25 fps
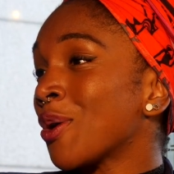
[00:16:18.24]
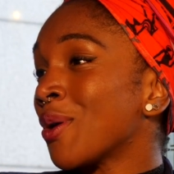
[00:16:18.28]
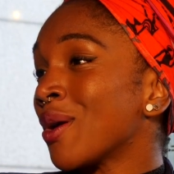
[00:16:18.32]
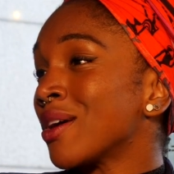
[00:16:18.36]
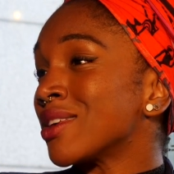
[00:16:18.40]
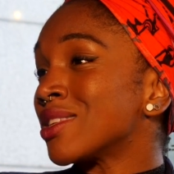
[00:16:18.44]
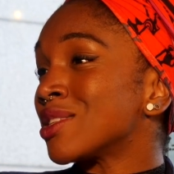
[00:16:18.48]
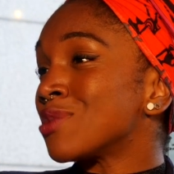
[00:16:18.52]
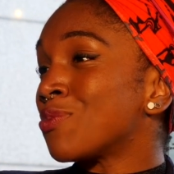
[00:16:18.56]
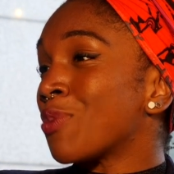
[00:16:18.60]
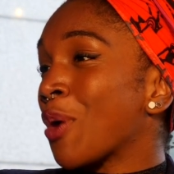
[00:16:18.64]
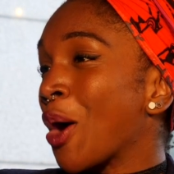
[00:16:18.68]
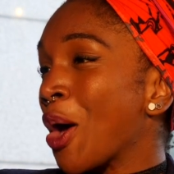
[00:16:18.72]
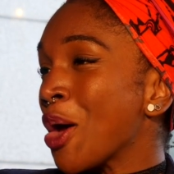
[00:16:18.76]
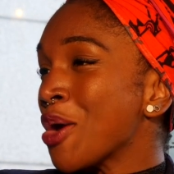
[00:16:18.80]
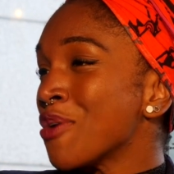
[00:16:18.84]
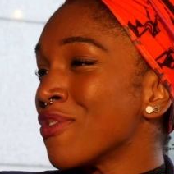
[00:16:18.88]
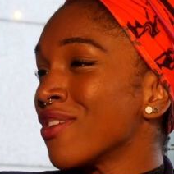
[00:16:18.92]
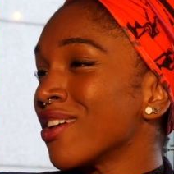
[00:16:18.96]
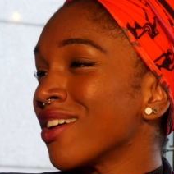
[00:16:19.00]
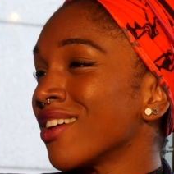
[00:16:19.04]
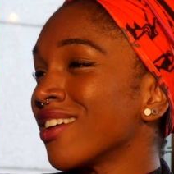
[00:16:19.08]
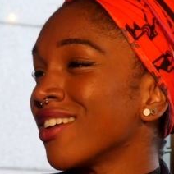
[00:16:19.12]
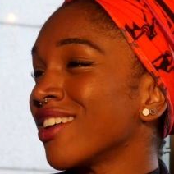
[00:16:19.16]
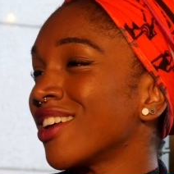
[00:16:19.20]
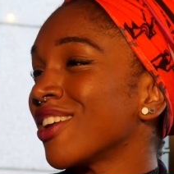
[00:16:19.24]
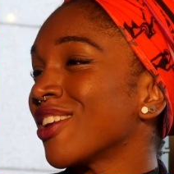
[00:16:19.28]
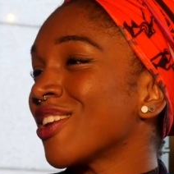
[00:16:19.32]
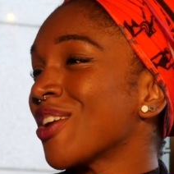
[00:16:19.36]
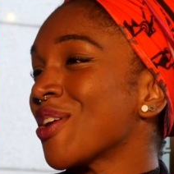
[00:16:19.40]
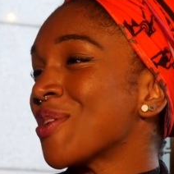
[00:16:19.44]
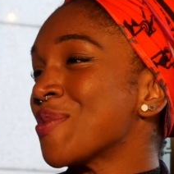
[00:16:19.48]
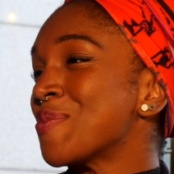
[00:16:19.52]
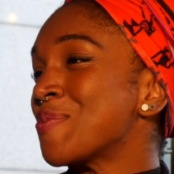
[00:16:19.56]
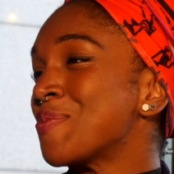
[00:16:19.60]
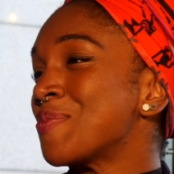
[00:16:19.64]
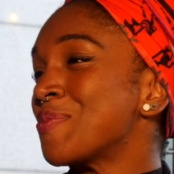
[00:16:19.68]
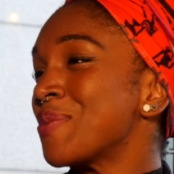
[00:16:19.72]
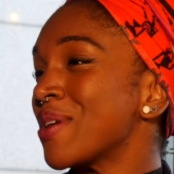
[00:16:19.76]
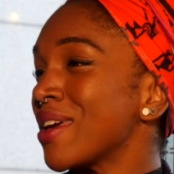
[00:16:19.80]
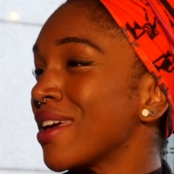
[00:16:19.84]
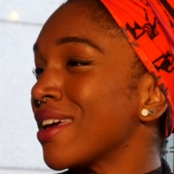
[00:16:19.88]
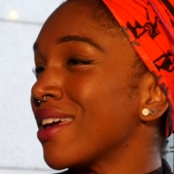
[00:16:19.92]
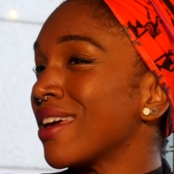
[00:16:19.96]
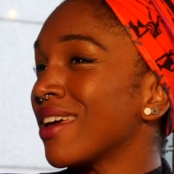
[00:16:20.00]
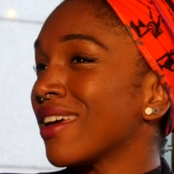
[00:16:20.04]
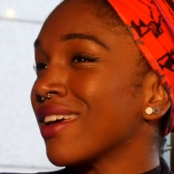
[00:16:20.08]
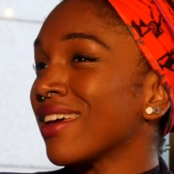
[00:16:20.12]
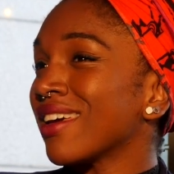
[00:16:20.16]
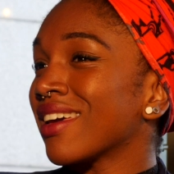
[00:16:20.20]
aspiring, you know,
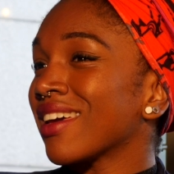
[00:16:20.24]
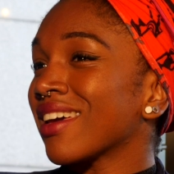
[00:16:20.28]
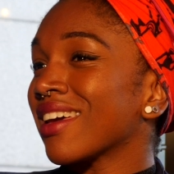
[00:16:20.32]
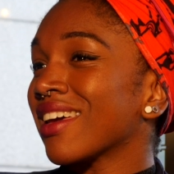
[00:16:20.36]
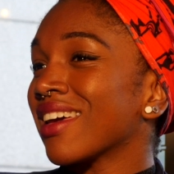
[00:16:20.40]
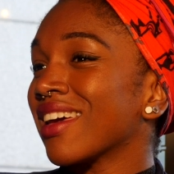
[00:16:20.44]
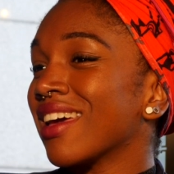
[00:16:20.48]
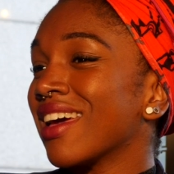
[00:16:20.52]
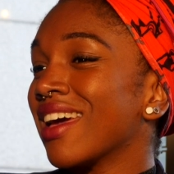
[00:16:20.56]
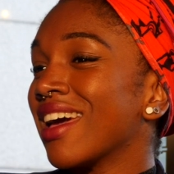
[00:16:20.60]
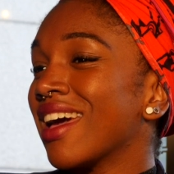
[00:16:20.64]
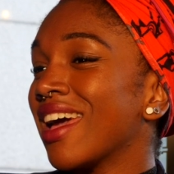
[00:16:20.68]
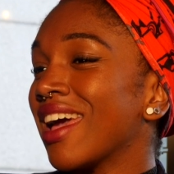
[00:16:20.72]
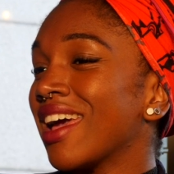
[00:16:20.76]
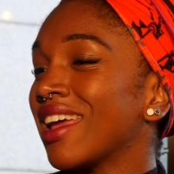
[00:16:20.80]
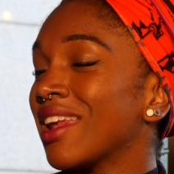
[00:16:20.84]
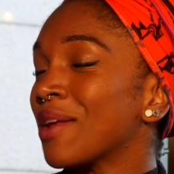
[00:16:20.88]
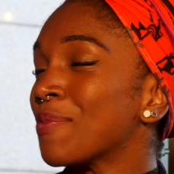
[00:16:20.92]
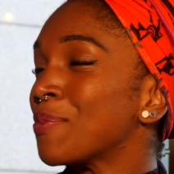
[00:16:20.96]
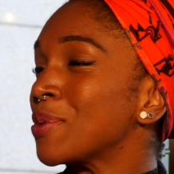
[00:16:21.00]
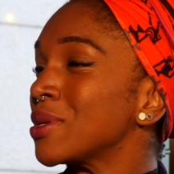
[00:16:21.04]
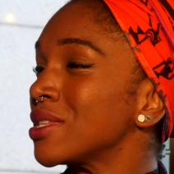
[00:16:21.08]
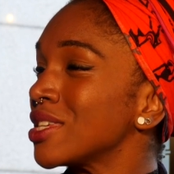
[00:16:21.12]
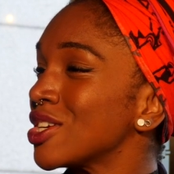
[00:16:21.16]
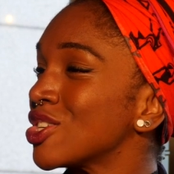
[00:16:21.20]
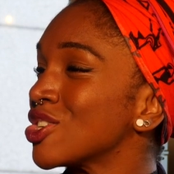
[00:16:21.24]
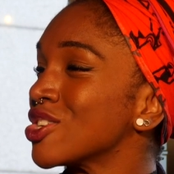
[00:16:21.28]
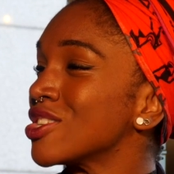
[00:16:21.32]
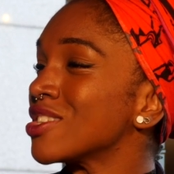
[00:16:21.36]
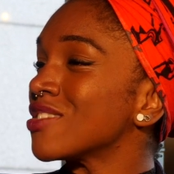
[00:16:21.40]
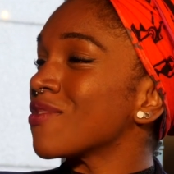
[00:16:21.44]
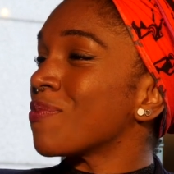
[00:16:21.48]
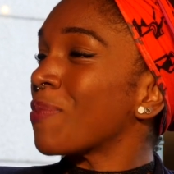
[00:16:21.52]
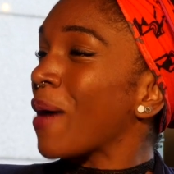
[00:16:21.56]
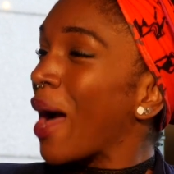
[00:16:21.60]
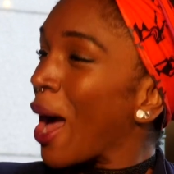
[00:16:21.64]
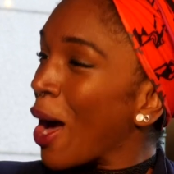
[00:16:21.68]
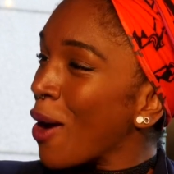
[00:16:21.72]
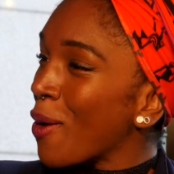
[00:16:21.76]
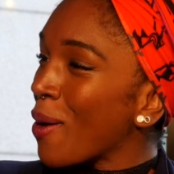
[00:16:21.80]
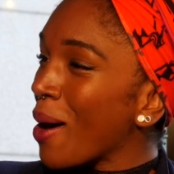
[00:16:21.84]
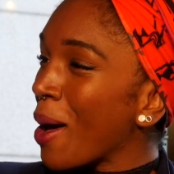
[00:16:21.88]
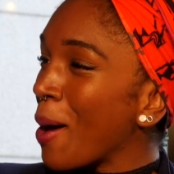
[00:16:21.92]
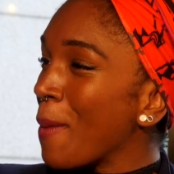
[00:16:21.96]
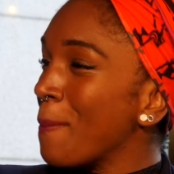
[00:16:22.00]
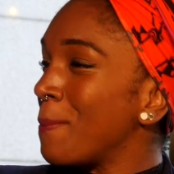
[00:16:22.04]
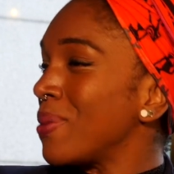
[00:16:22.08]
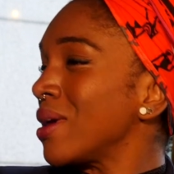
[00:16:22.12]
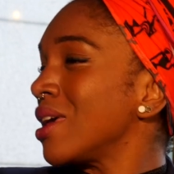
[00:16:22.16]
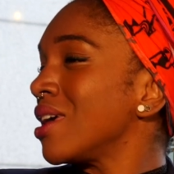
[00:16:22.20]
being in positions of
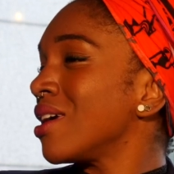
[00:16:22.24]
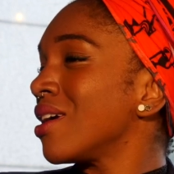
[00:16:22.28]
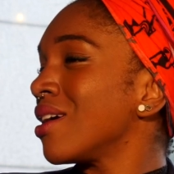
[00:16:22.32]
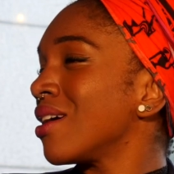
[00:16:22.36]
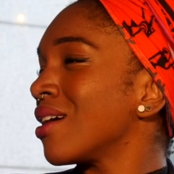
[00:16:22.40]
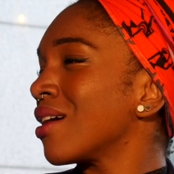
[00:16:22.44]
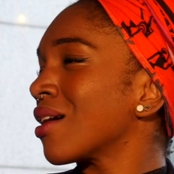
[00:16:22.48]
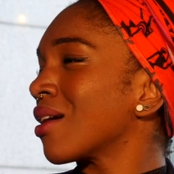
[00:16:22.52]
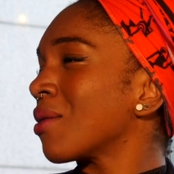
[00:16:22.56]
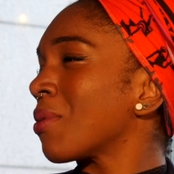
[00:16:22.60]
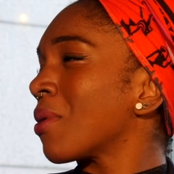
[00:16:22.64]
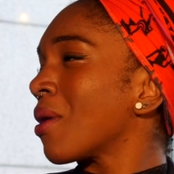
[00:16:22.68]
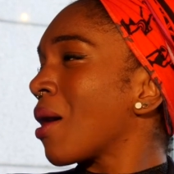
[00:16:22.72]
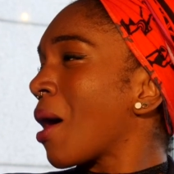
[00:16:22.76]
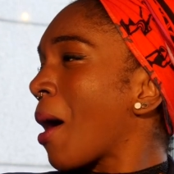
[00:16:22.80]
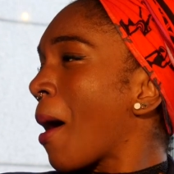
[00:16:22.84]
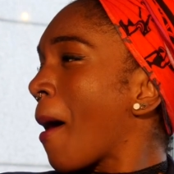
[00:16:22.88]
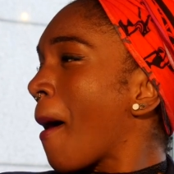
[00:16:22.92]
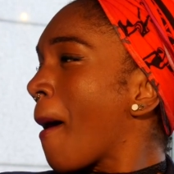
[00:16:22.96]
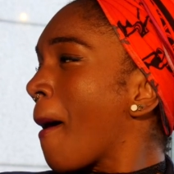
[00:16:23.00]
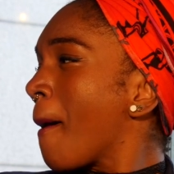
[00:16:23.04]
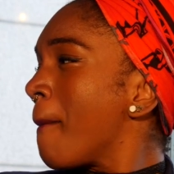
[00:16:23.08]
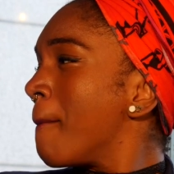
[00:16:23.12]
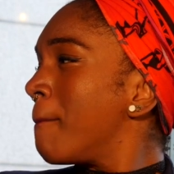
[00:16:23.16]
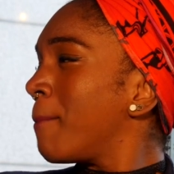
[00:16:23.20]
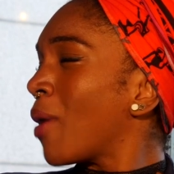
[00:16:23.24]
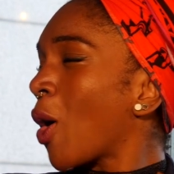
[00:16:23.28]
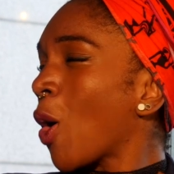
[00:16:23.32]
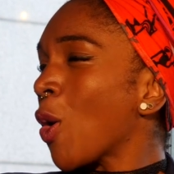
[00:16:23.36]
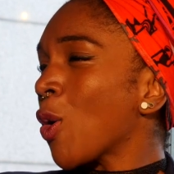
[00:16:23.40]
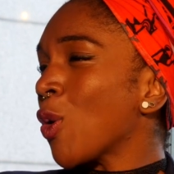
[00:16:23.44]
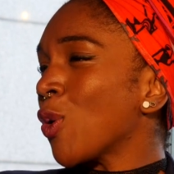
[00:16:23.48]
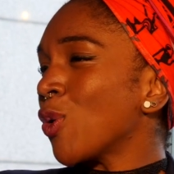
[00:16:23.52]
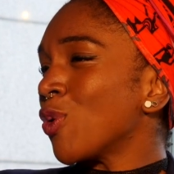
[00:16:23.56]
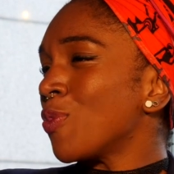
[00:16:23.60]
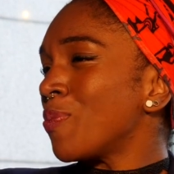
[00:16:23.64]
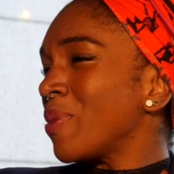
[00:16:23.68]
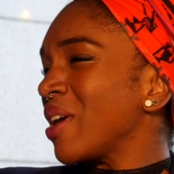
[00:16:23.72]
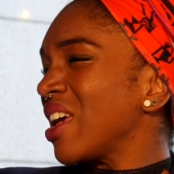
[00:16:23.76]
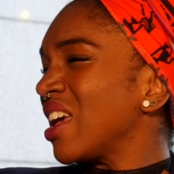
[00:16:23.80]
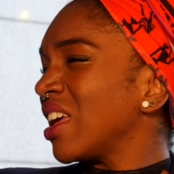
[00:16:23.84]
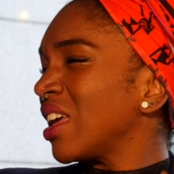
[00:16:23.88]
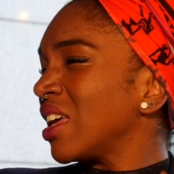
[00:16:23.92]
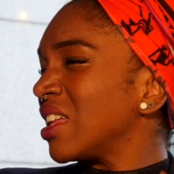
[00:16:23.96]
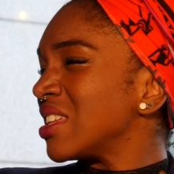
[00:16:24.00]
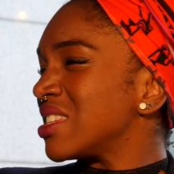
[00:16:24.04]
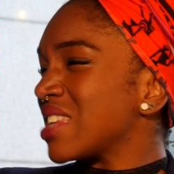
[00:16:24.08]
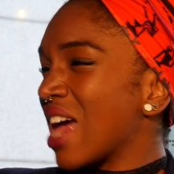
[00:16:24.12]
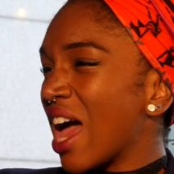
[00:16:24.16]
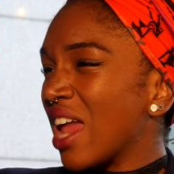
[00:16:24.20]
power, being bold, being
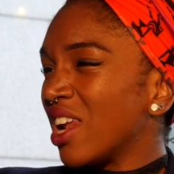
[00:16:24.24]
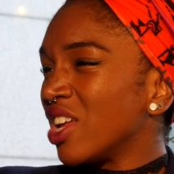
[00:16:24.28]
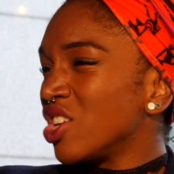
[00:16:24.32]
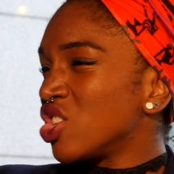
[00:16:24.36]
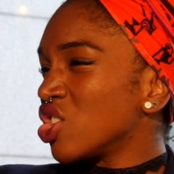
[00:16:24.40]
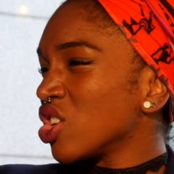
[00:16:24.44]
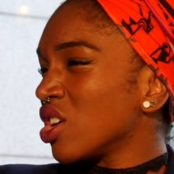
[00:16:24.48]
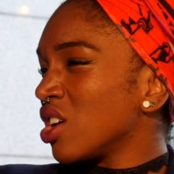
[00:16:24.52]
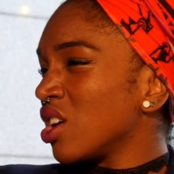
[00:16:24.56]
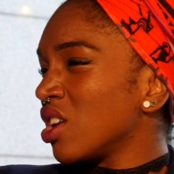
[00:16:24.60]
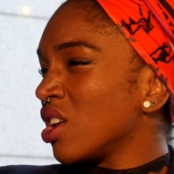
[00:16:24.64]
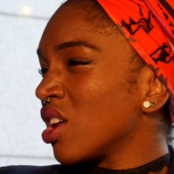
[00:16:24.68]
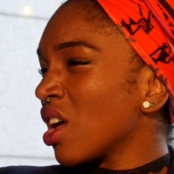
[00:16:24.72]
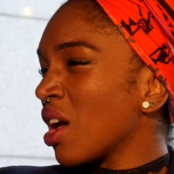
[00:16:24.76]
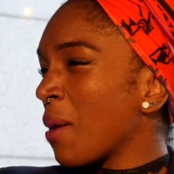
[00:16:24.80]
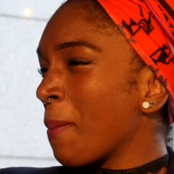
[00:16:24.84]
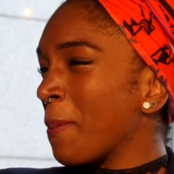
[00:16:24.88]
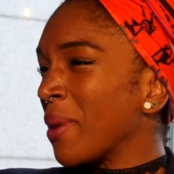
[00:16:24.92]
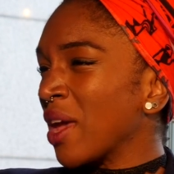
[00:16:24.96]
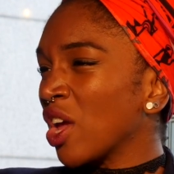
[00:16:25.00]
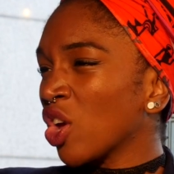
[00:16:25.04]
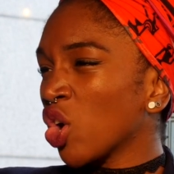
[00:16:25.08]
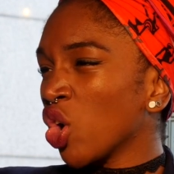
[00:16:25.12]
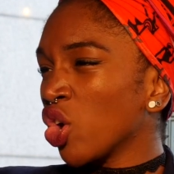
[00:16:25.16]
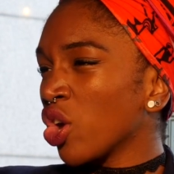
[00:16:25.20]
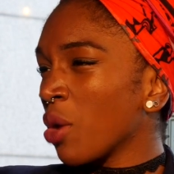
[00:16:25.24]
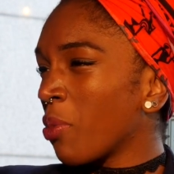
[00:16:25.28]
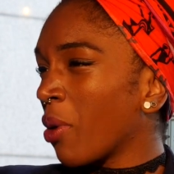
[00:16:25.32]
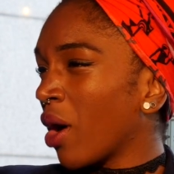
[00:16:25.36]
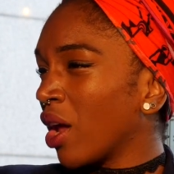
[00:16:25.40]
intelligent, and being unapologetic.